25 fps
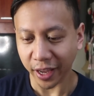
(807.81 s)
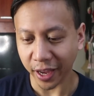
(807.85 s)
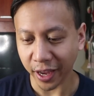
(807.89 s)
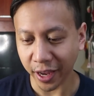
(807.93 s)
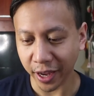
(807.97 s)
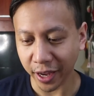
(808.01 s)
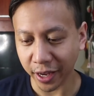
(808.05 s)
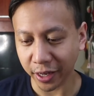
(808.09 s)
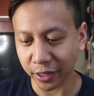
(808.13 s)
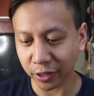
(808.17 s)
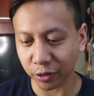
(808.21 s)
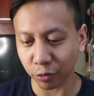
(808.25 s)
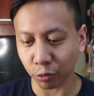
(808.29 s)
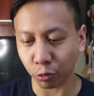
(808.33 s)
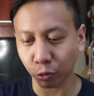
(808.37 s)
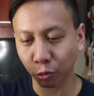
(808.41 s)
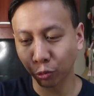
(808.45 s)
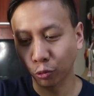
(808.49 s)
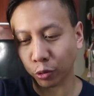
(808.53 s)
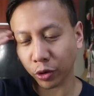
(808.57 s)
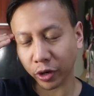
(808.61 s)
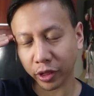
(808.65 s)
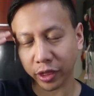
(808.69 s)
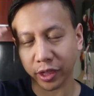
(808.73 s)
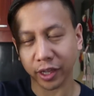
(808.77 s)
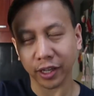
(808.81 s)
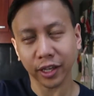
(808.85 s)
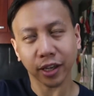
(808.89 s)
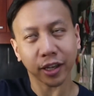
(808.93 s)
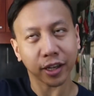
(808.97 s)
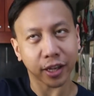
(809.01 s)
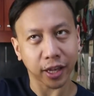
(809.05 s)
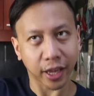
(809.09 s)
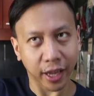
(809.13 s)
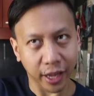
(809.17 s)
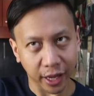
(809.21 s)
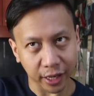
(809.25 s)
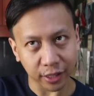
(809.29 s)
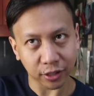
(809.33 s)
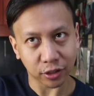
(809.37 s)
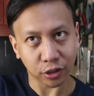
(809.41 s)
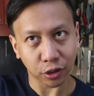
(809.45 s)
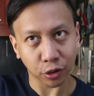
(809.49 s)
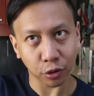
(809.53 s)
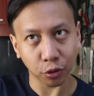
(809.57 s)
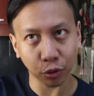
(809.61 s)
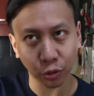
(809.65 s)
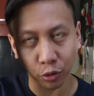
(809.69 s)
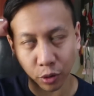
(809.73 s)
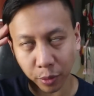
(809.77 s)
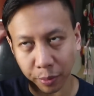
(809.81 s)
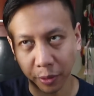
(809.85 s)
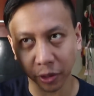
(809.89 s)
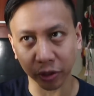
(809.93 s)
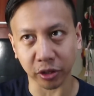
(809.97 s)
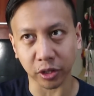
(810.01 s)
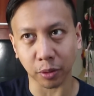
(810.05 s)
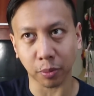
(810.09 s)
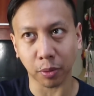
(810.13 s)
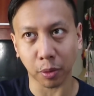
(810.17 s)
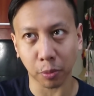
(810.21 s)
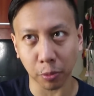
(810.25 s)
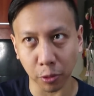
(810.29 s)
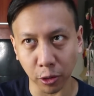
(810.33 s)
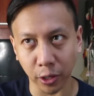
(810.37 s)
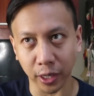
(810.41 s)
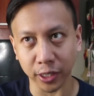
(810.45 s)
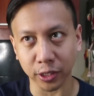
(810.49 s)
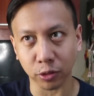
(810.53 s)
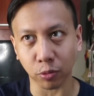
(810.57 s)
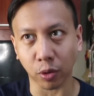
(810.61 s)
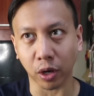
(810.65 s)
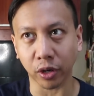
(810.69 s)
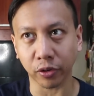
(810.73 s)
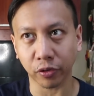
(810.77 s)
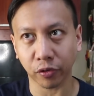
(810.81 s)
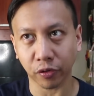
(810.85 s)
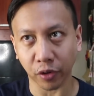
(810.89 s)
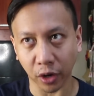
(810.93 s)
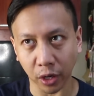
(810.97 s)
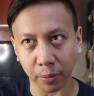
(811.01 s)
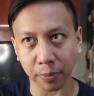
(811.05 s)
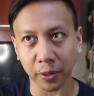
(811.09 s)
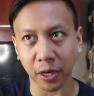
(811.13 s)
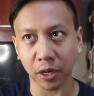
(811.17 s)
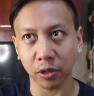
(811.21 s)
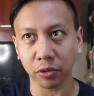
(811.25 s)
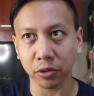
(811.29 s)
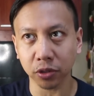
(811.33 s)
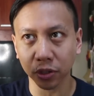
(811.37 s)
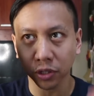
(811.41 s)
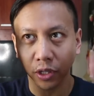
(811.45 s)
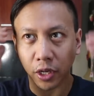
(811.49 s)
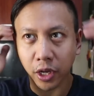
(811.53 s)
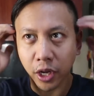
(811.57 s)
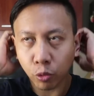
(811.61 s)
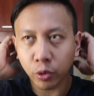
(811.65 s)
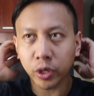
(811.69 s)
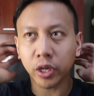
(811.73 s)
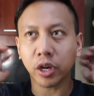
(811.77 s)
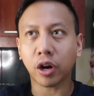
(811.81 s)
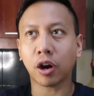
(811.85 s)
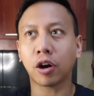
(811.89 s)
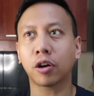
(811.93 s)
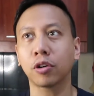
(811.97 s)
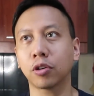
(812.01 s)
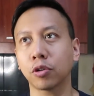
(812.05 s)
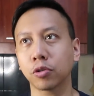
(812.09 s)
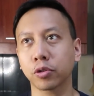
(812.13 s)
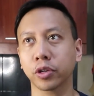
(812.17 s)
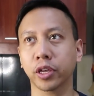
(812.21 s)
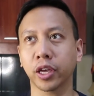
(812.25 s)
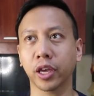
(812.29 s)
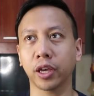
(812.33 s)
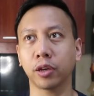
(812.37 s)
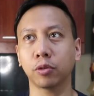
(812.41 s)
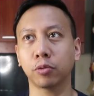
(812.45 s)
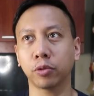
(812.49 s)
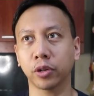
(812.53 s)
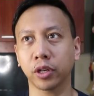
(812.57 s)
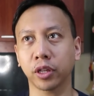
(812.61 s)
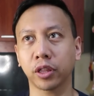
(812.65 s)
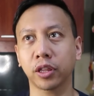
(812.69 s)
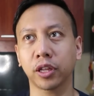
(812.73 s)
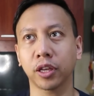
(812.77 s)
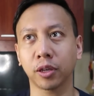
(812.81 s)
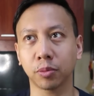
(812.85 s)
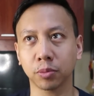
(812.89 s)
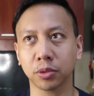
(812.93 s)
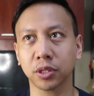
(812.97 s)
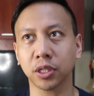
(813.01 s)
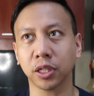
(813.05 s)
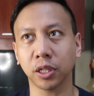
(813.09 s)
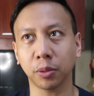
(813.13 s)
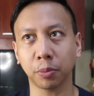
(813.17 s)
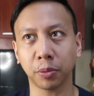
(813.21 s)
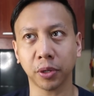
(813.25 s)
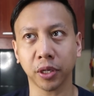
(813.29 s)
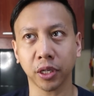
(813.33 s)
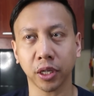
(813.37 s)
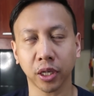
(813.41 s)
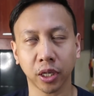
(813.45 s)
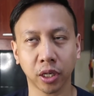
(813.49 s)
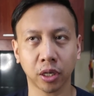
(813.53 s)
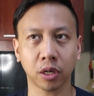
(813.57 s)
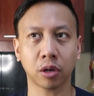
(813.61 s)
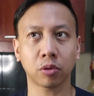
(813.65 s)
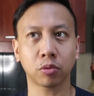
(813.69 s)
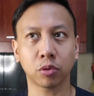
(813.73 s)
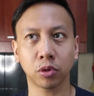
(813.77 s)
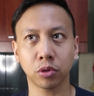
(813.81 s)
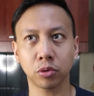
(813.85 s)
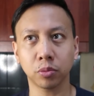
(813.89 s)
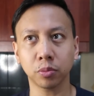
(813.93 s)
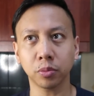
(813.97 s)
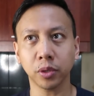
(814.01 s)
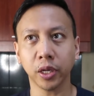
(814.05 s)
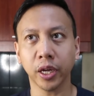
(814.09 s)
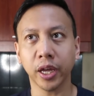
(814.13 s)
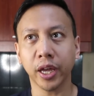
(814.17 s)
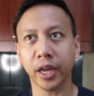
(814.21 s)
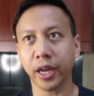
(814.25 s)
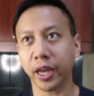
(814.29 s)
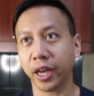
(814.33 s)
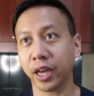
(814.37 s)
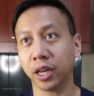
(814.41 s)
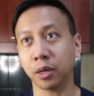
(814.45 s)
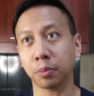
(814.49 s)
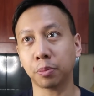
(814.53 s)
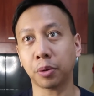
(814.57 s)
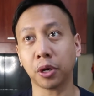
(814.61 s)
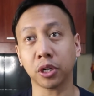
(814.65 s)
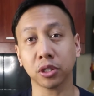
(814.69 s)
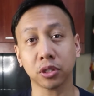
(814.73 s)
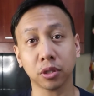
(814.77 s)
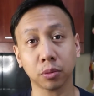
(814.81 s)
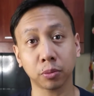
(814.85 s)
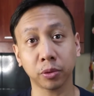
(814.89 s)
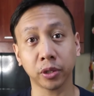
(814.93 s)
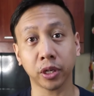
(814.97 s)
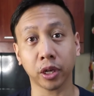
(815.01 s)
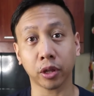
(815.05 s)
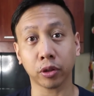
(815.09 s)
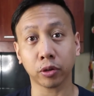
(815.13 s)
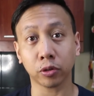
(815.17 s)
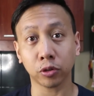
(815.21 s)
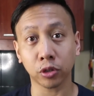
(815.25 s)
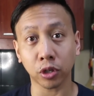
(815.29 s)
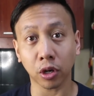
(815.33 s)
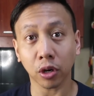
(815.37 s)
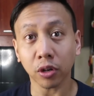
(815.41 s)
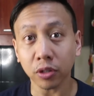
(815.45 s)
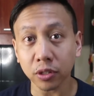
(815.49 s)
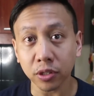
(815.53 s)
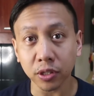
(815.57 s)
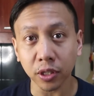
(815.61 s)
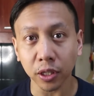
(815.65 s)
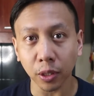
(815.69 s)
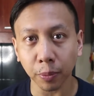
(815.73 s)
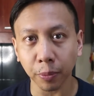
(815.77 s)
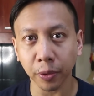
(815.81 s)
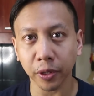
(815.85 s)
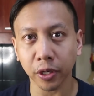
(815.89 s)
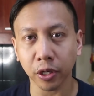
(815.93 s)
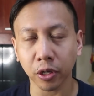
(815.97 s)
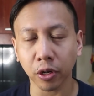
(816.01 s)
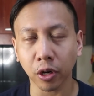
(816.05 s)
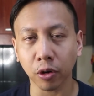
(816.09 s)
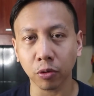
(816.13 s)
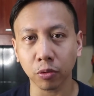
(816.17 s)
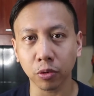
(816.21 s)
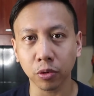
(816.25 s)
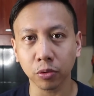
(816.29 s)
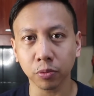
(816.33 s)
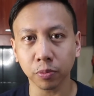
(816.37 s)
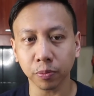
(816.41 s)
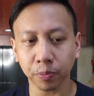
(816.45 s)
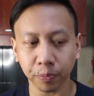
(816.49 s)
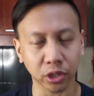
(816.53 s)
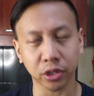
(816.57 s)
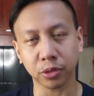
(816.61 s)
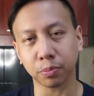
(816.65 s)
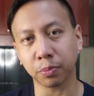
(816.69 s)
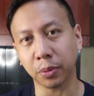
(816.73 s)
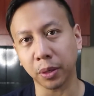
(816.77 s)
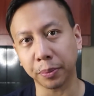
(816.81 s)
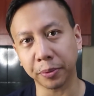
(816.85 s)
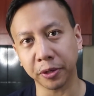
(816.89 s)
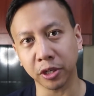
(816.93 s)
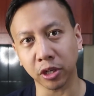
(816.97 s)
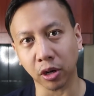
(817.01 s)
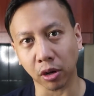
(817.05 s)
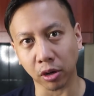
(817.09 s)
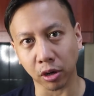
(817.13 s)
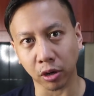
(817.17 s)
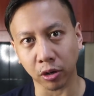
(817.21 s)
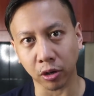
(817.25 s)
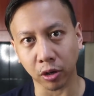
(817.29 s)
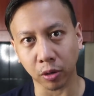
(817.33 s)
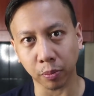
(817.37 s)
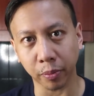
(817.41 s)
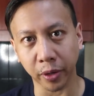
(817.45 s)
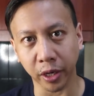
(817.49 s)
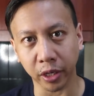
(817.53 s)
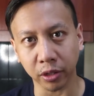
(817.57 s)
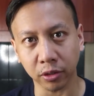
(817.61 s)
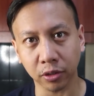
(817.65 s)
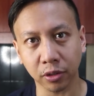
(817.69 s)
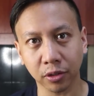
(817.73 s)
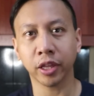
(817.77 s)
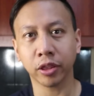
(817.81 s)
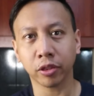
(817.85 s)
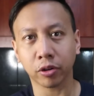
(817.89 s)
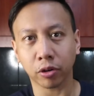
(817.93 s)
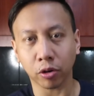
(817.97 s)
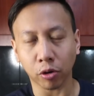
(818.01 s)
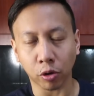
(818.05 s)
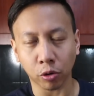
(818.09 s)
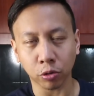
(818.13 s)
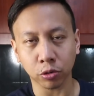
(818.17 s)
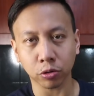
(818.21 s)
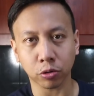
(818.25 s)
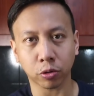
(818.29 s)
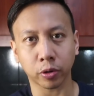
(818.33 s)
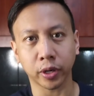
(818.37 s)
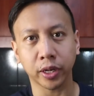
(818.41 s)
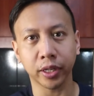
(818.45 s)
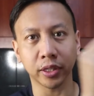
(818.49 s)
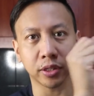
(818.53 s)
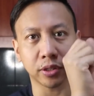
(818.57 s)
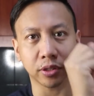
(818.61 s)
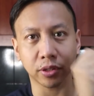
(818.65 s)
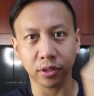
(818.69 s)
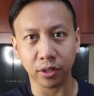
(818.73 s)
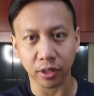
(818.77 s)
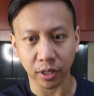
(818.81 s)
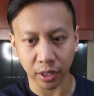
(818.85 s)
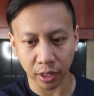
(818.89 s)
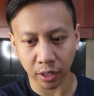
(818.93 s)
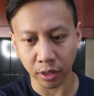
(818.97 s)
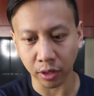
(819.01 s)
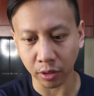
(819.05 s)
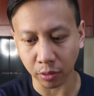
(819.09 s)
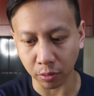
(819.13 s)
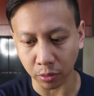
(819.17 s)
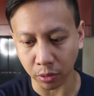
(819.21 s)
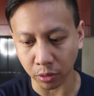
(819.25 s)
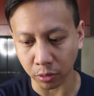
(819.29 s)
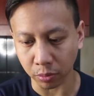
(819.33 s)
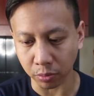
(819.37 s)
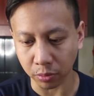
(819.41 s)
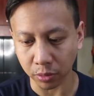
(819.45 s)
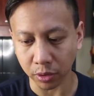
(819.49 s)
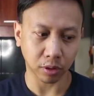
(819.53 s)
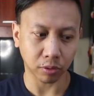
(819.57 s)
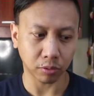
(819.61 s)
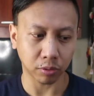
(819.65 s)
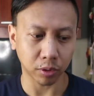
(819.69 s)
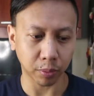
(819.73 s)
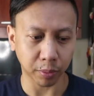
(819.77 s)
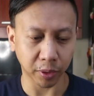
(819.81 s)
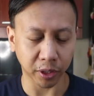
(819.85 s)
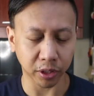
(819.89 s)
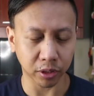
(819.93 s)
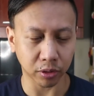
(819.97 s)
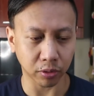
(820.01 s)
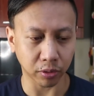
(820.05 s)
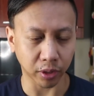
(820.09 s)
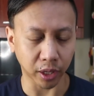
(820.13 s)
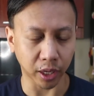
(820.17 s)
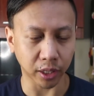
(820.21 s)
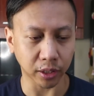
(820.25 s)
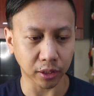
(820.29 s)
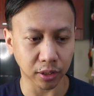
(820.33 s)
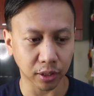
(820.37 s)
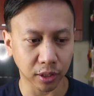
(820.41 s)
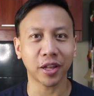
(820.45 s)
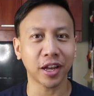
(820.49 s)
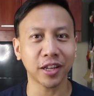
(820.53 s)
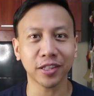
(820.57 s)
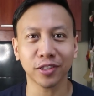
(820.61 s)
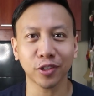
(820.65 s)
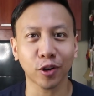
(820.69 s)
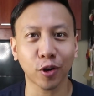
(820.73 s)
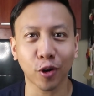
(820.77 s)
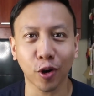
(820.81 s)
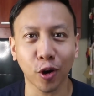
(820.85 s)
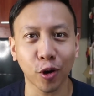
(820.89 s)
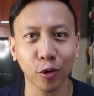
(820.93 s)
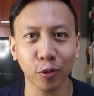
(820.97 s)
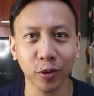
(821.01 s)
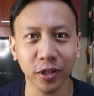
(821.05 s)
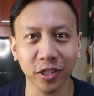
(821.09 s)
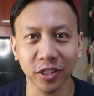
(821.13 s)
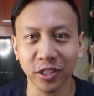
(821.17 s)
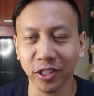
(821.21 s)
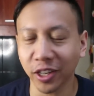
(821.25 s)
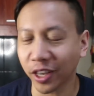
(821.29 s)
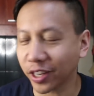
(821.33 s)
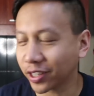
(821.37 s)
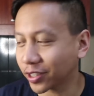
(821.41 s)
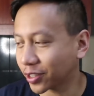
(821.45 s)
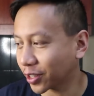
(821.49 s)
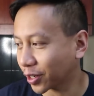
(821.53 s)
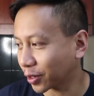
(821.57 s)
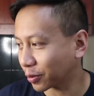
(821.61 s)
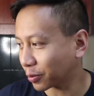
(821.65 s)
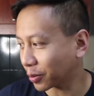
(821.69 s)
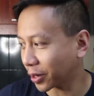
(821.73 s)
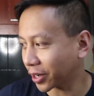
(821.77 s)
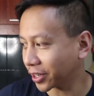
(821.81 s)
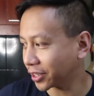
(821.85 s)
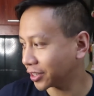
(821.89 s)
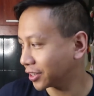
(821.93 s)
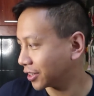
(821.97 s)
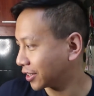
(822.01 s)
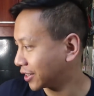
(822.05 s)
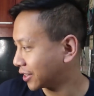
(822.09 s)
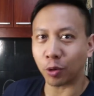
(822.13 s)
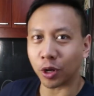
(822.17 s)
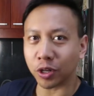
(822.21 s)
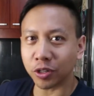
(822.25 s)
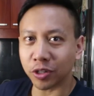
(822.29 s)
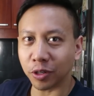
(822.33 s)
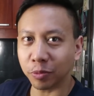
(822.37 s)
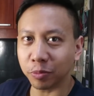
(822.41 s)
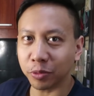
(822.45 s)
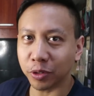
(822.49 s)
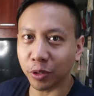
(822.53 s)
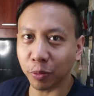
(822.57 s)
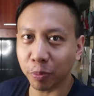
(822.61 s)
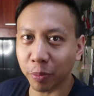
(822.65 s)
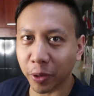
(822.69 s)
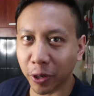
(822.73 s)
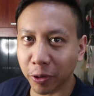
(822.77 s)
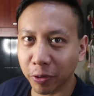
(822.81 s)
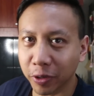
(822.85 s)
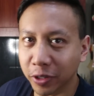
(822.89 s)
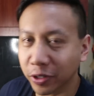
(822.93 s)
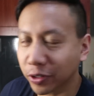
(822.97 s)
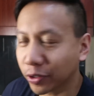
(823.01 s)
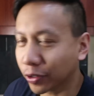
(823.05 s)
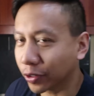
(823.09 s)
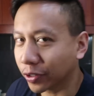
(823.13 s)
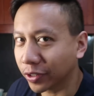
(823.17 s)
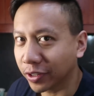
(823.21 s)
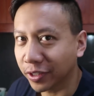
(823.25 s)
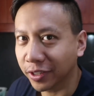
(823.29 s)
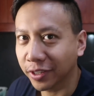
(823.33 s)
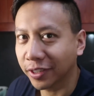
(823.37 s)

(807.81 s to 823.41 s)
And we're thinking ahead too about the Mabuhay Squad farmhouse. We are okay with him sleeping in our room and possibly other dogs sleeping in our room, just maybe not on our bed, in their own crates in the room. So we might do that. Plans are always changing, right? Welcome to parenthood.